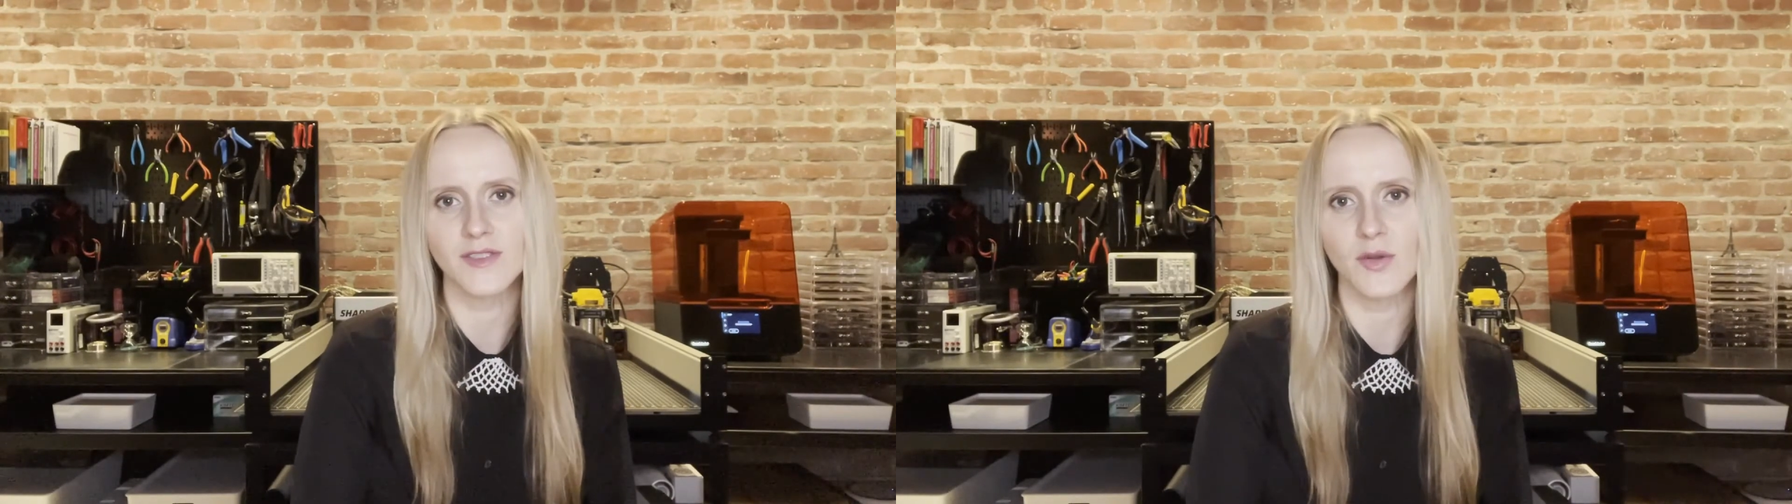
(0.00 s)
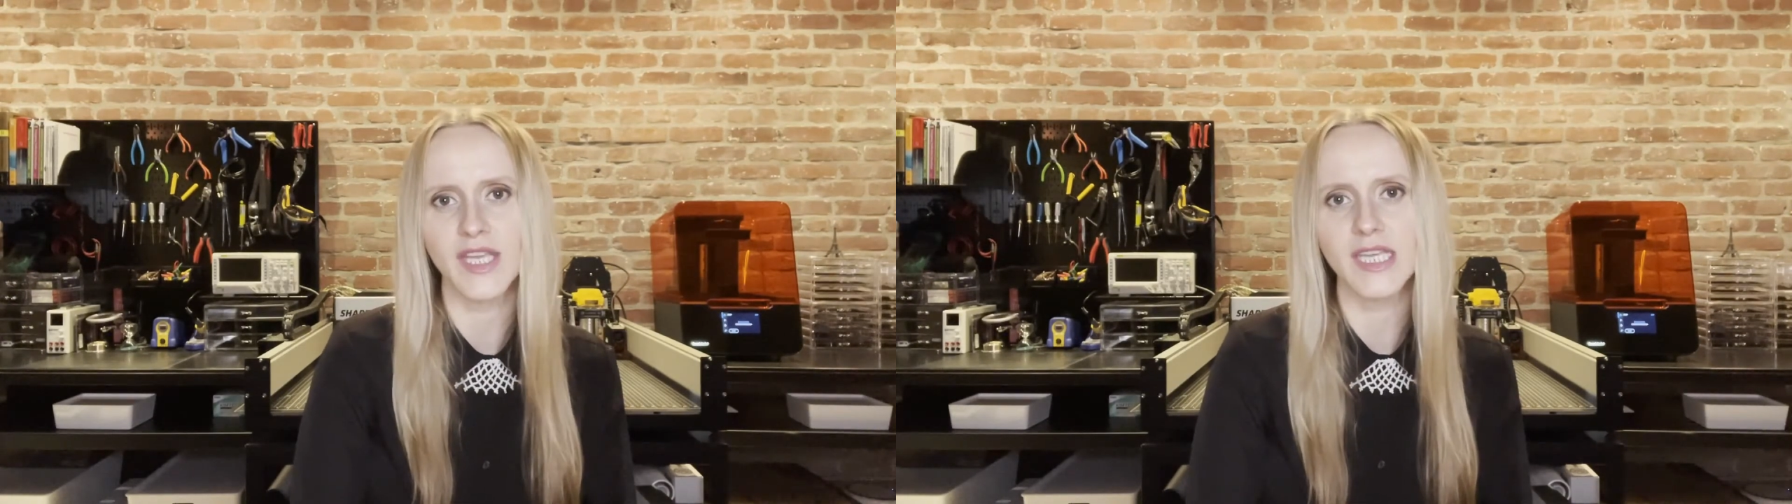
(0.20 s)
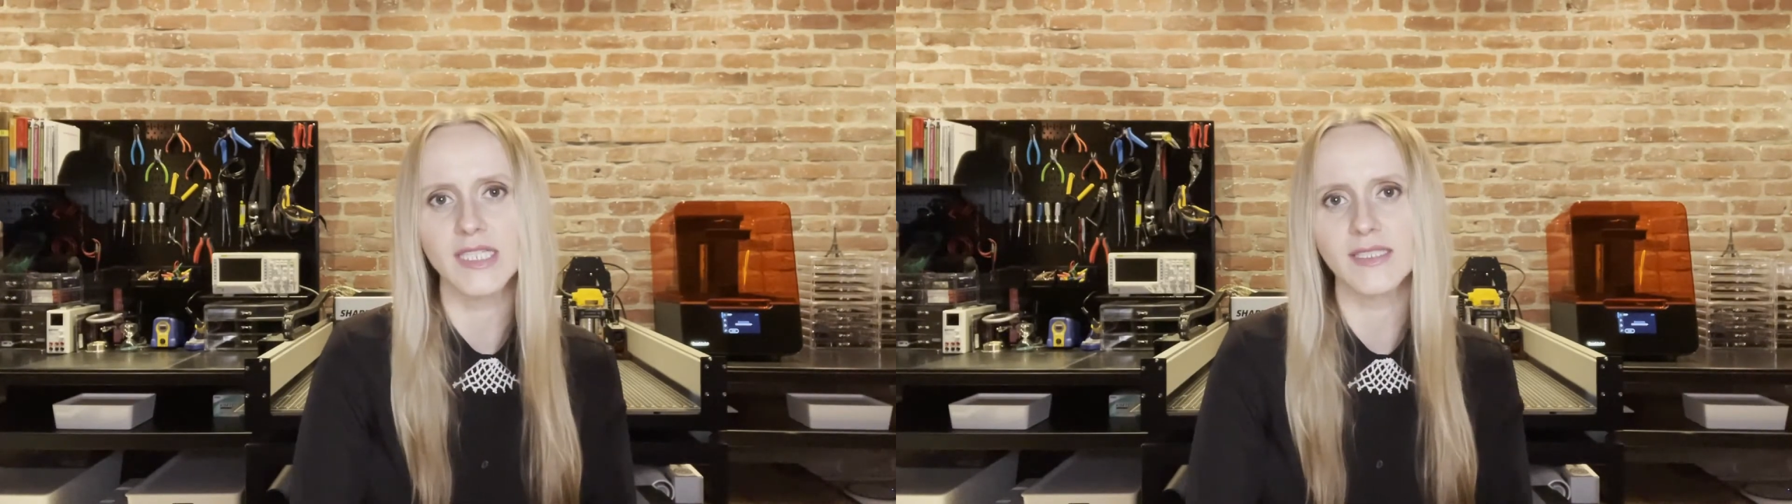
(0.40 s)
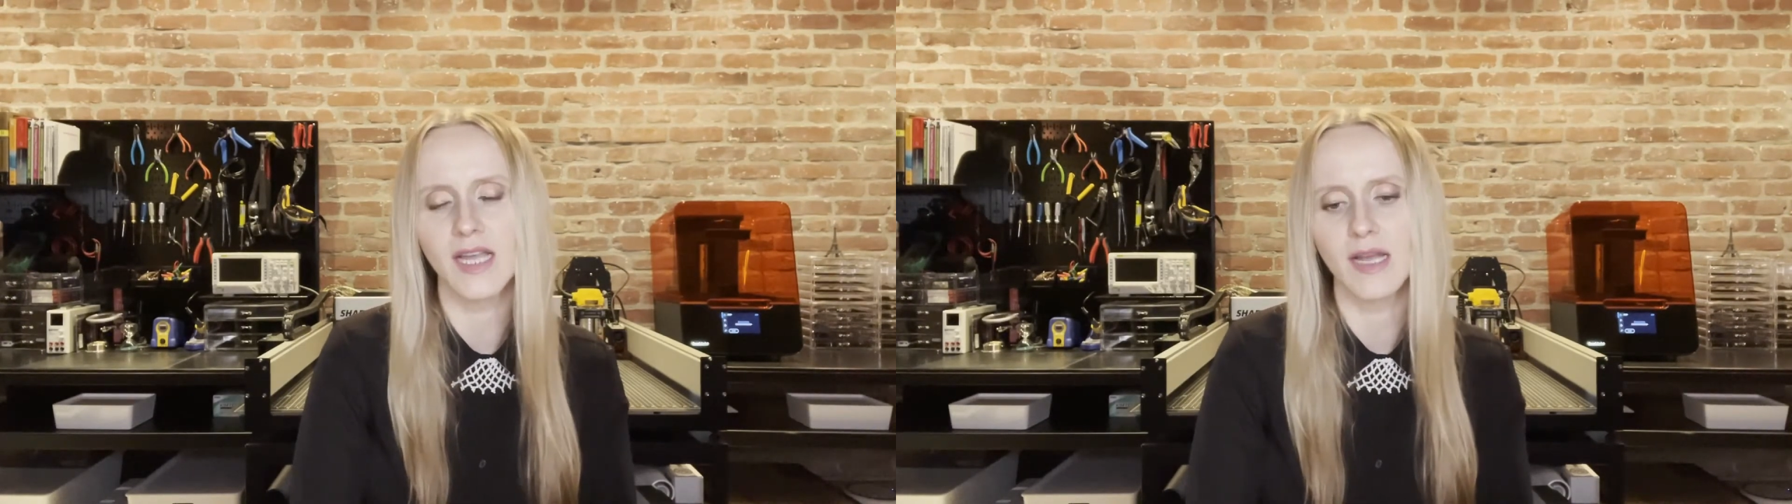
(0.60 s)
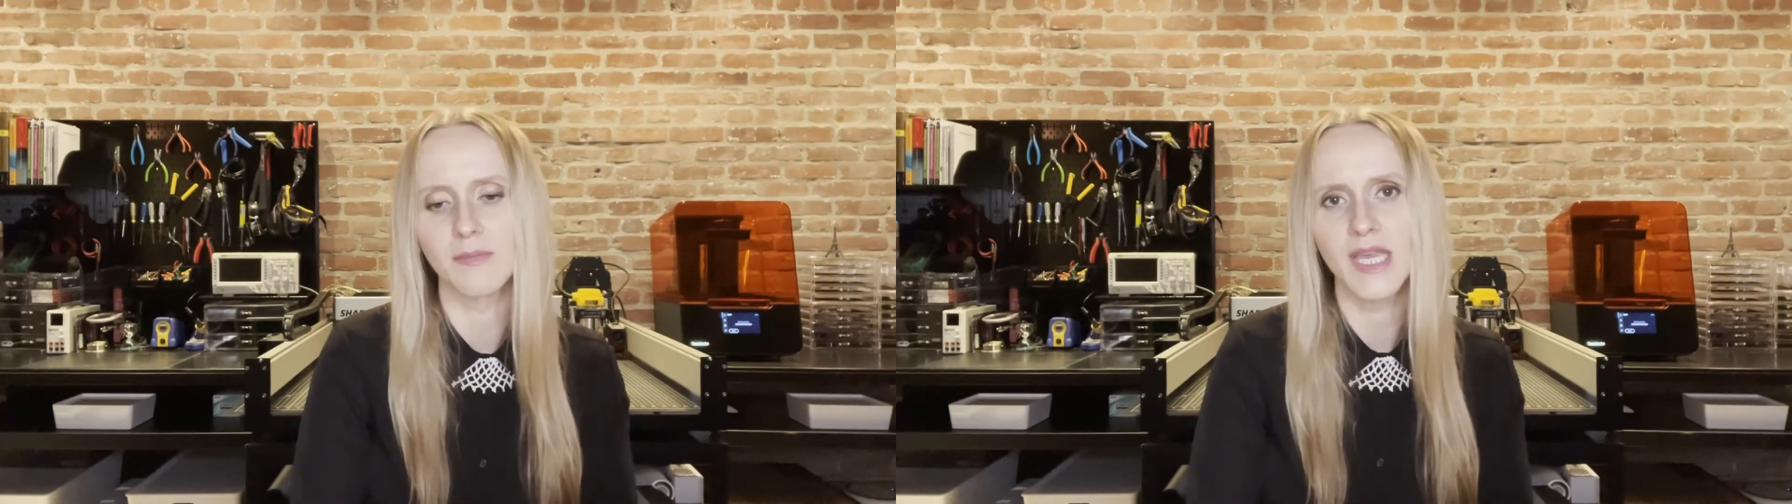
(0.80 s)
So he's
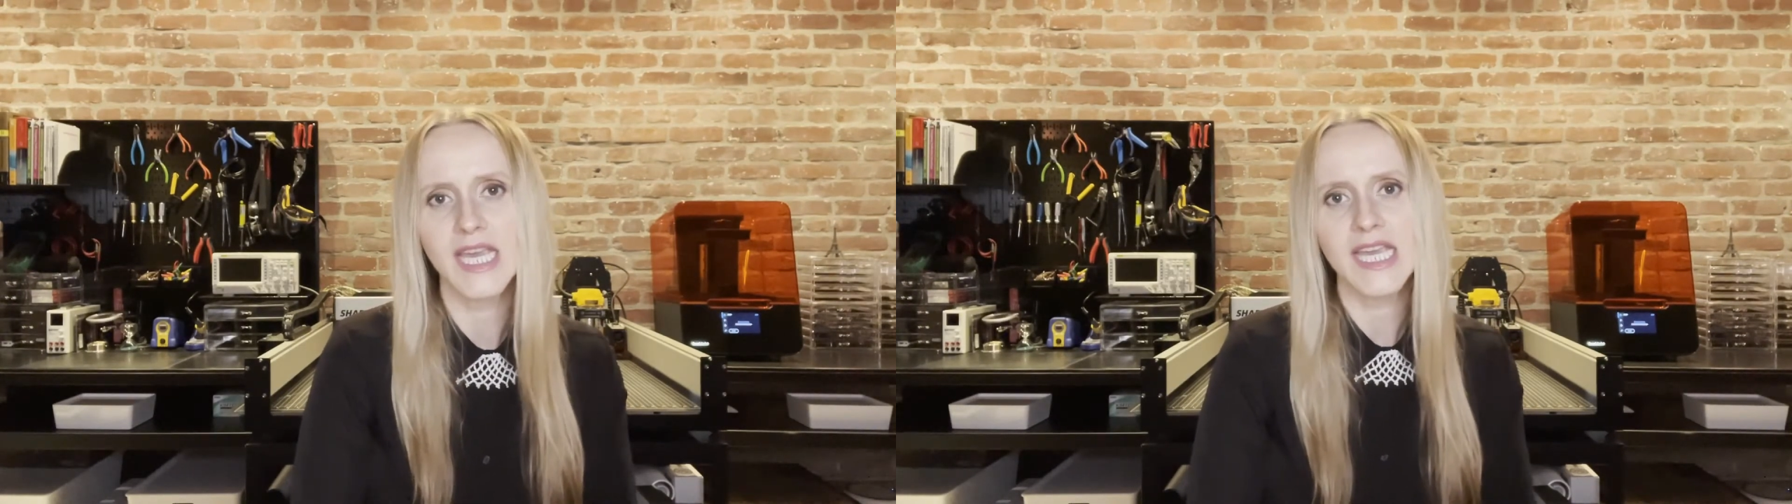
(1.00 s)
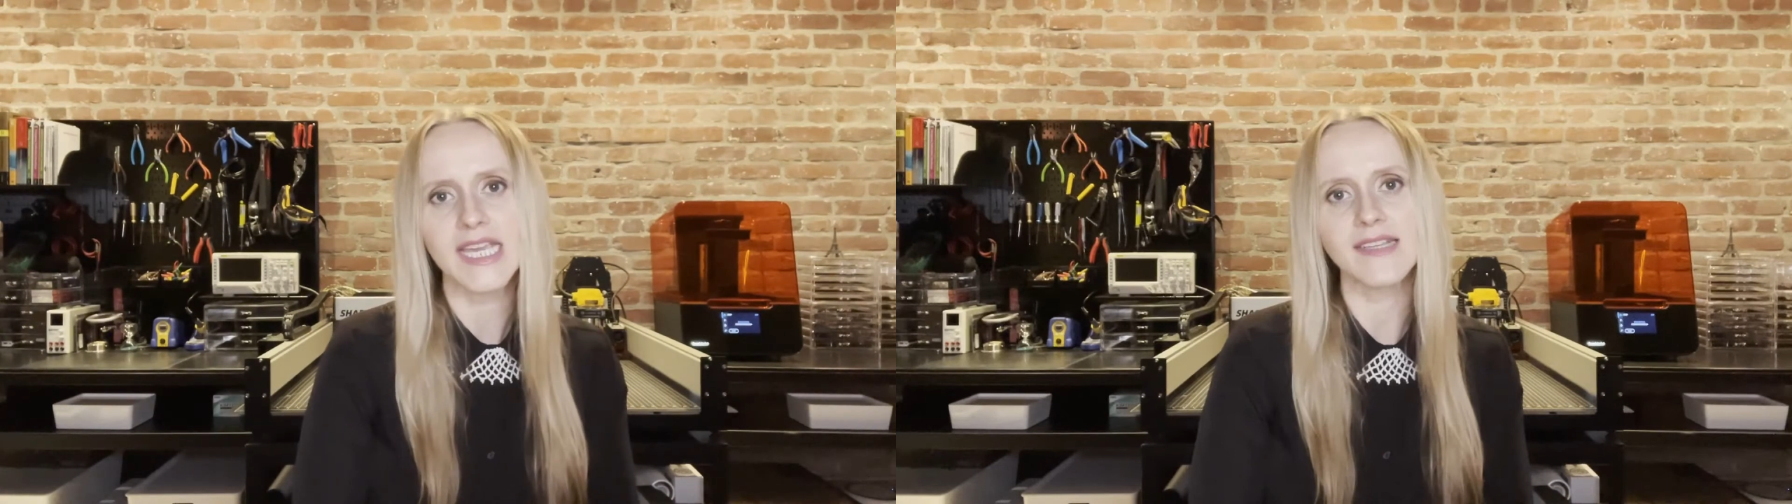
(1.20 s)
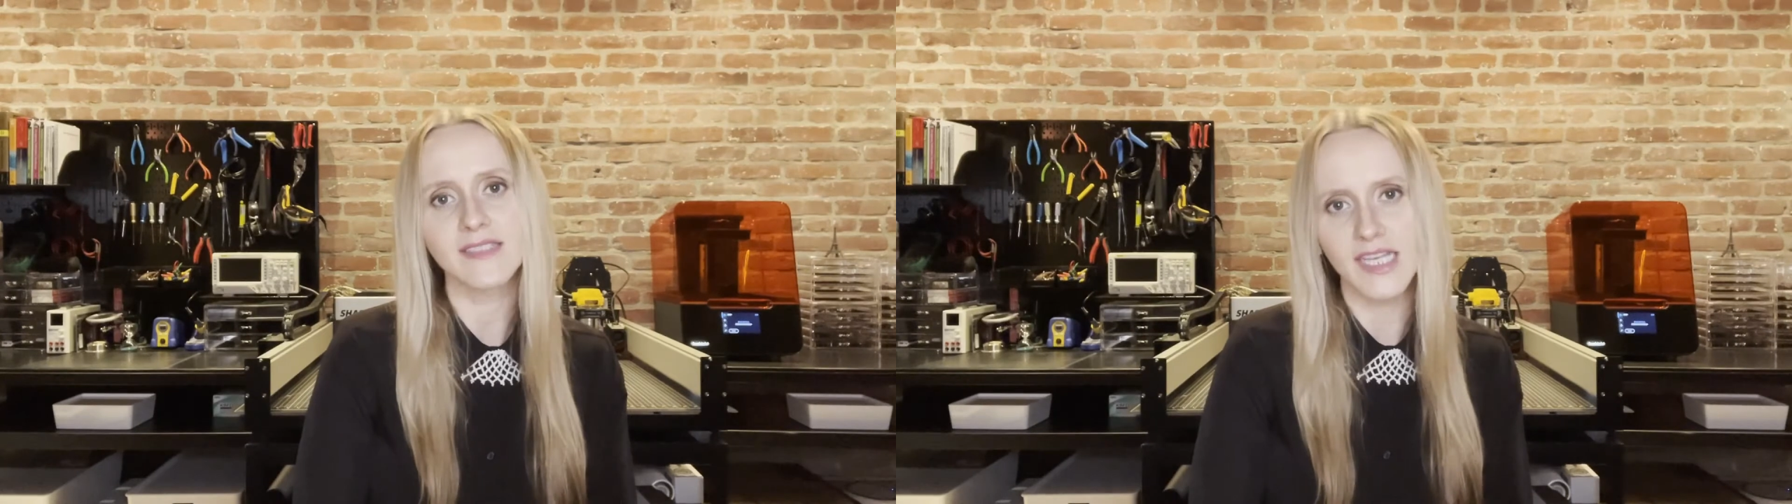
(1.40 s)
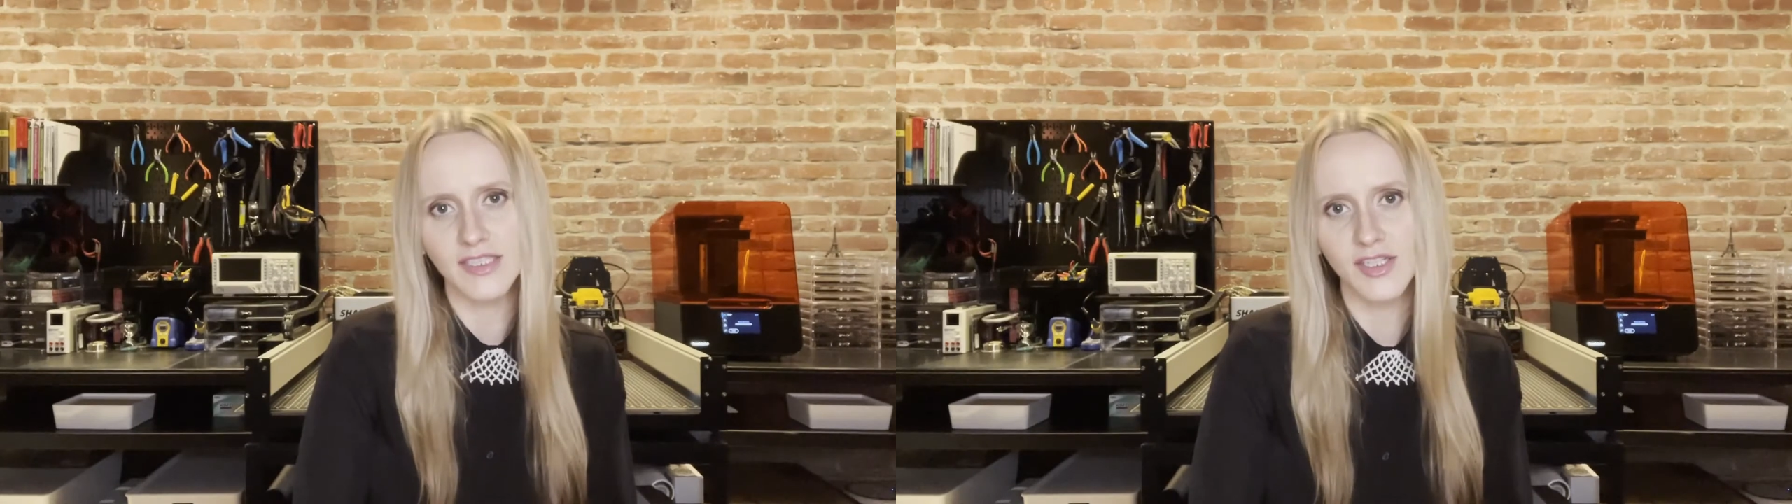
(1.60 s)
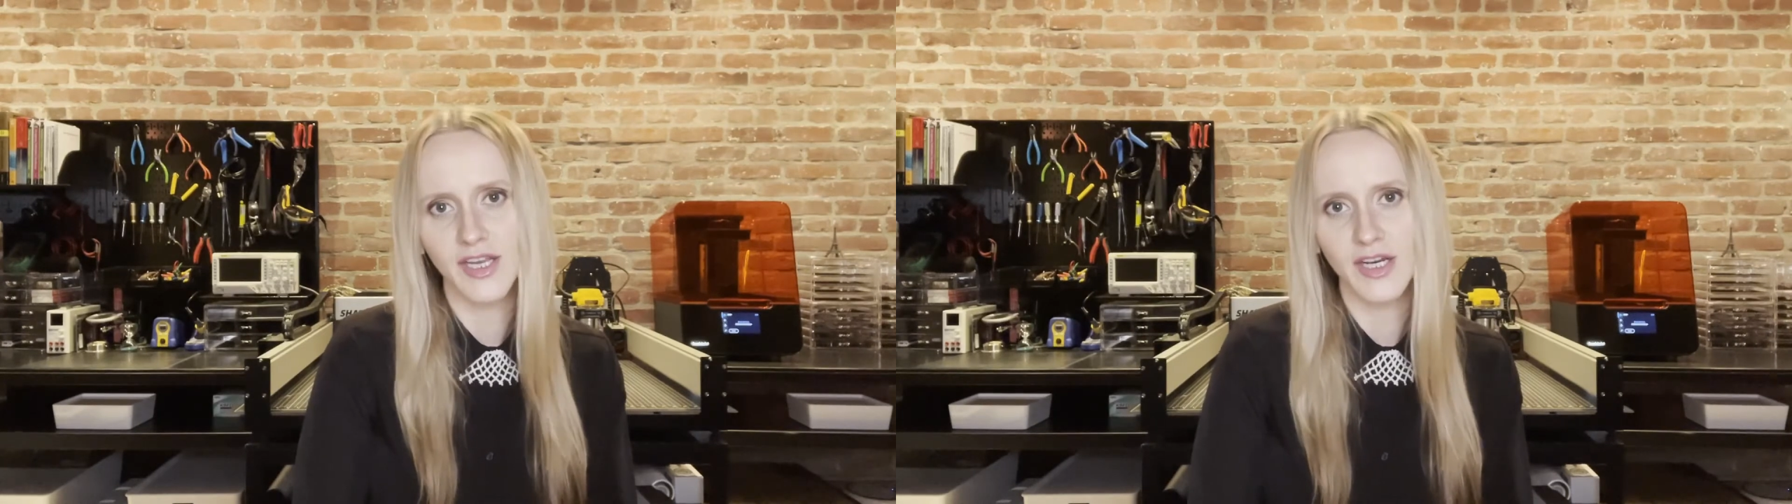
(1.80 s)
an
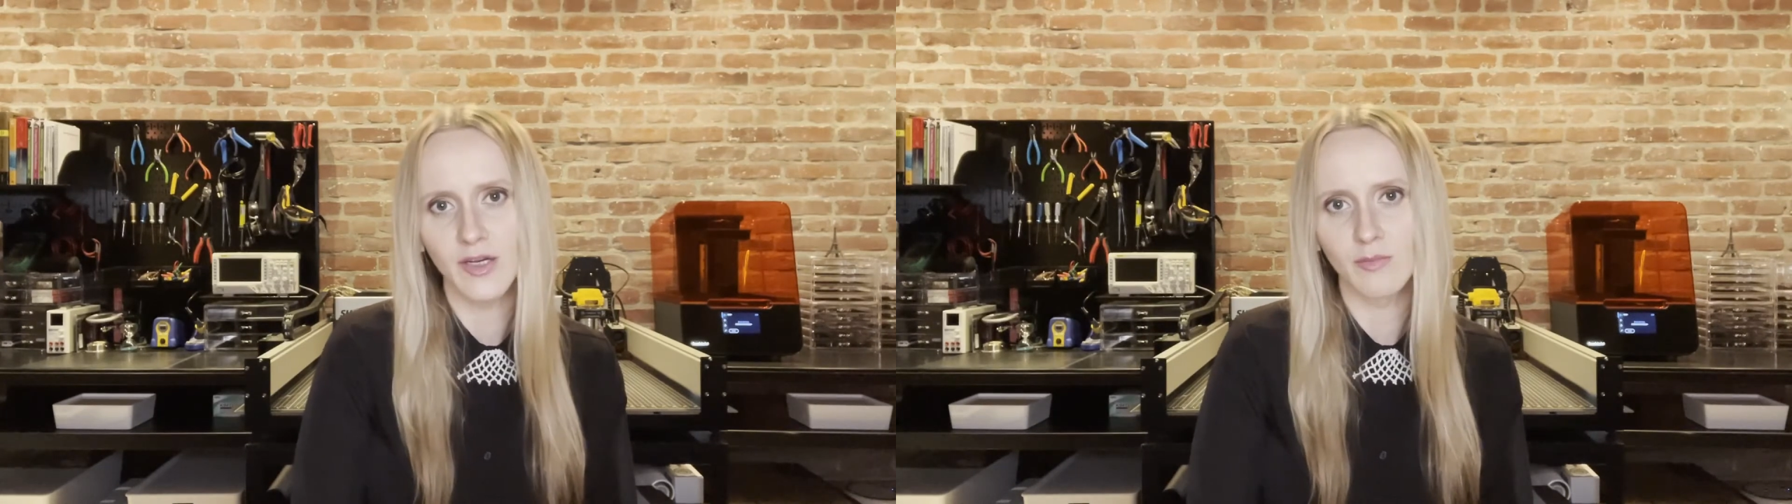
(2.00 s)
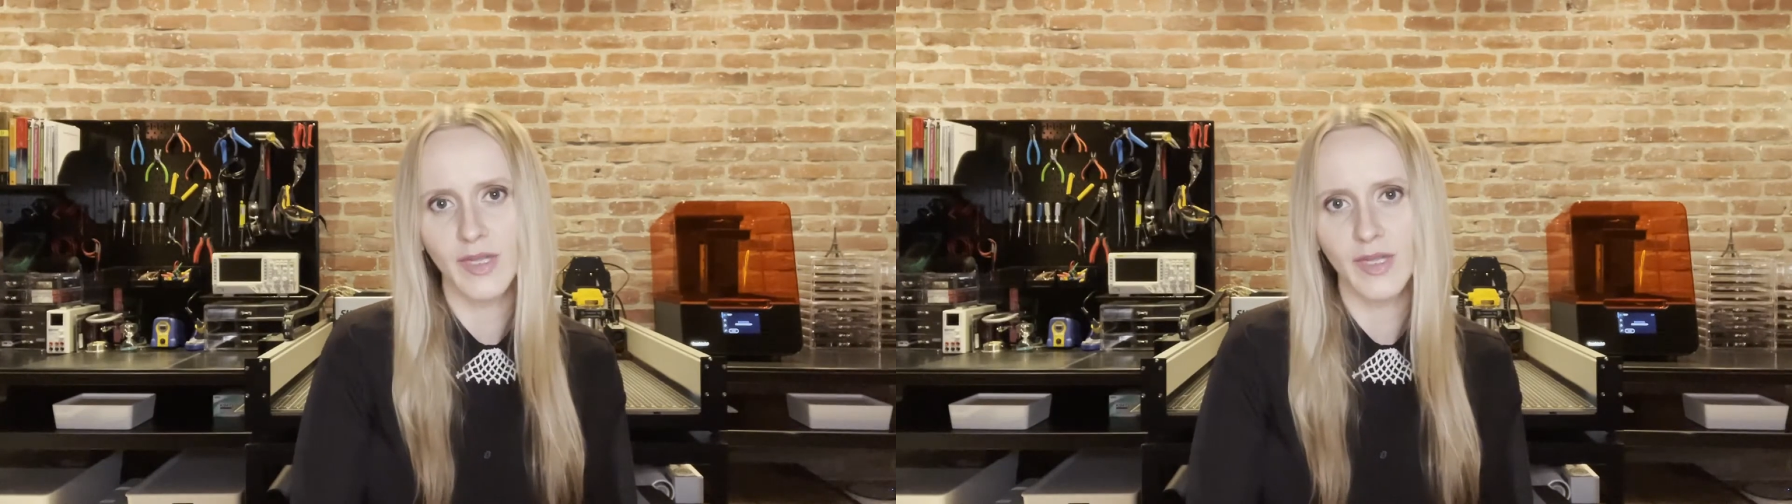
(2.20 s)
engineer,